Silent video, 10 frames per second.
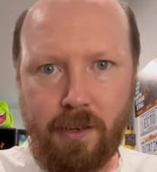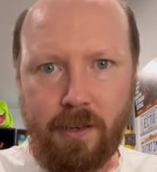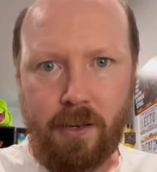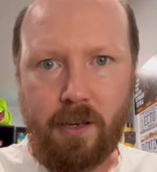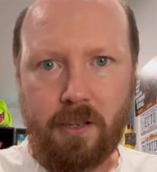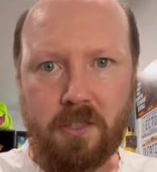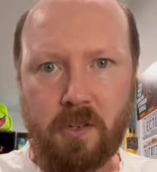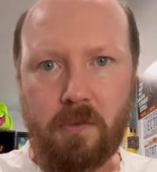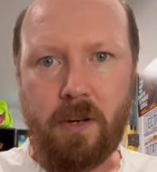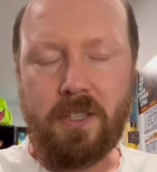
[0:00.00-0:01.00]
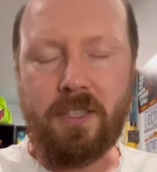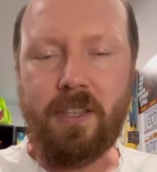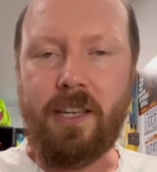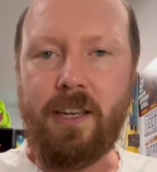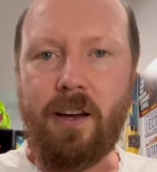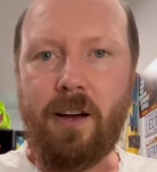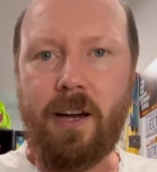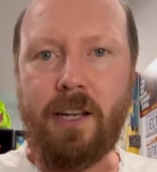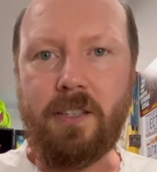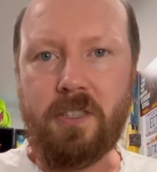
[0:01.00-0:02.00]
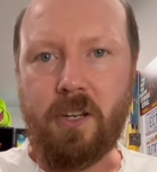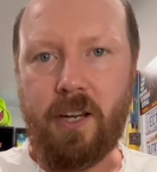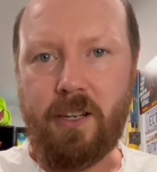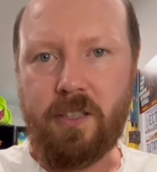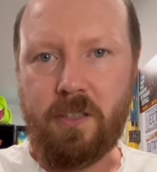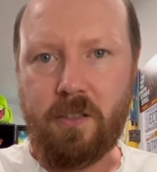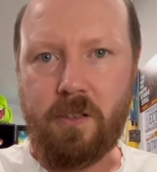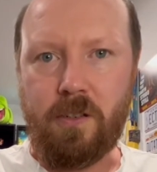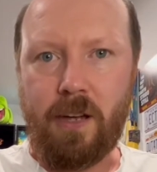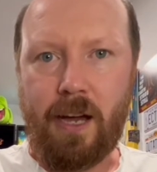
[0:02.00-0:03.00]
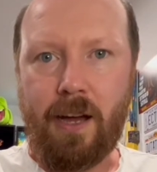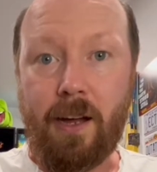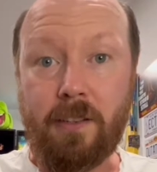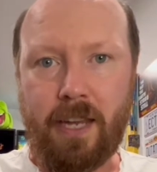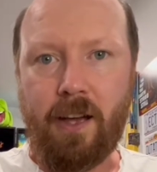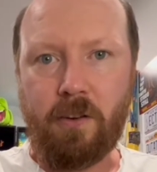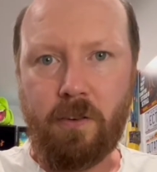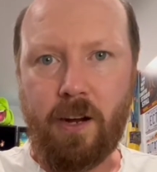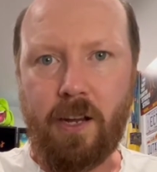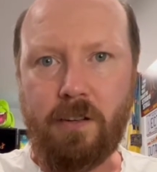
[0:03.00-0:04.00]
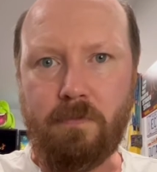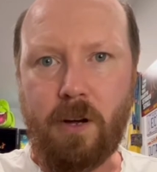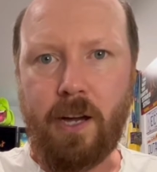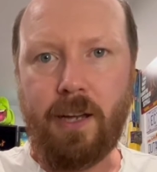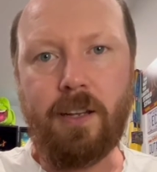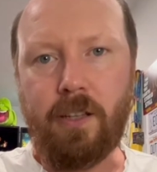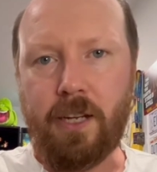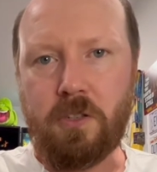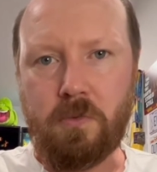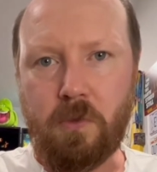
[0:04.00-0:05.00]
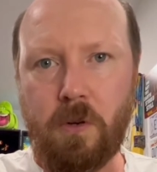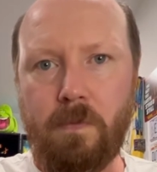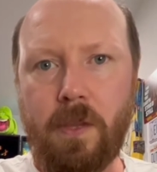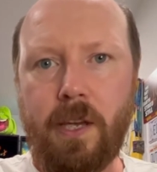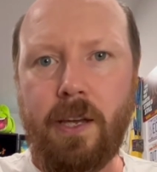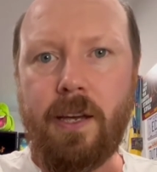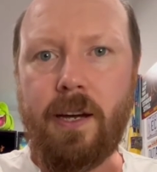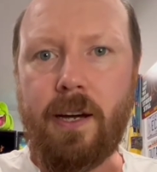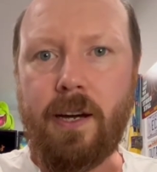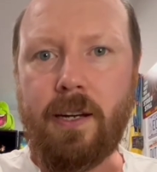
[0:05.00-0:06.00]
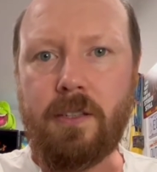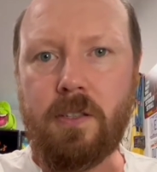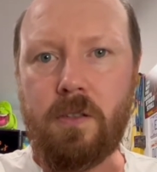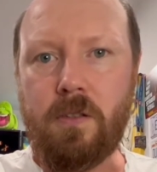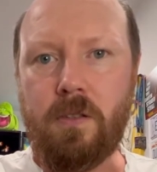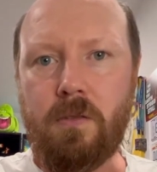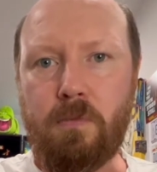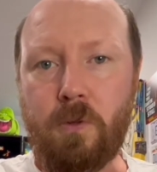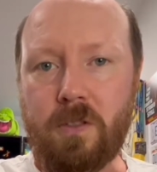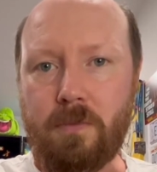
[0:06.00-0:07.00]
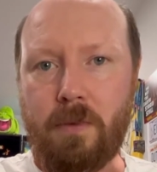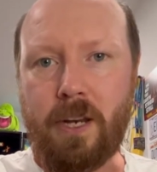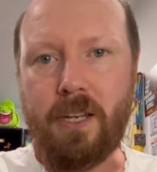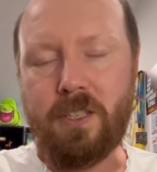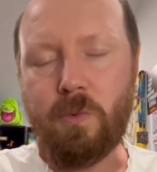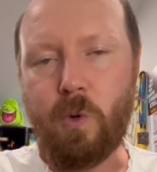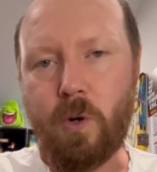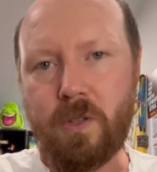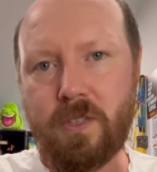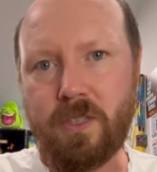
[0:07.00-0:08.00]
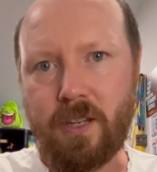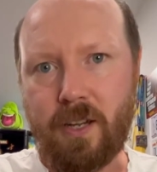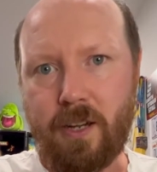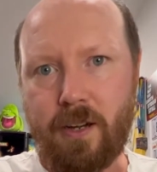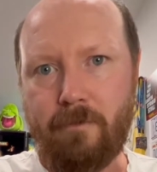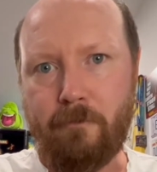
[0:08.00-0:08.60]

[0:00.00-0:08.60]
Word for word: Uh, so recently, I decided to uh, downgrade my collection room uh, to put some money towards um,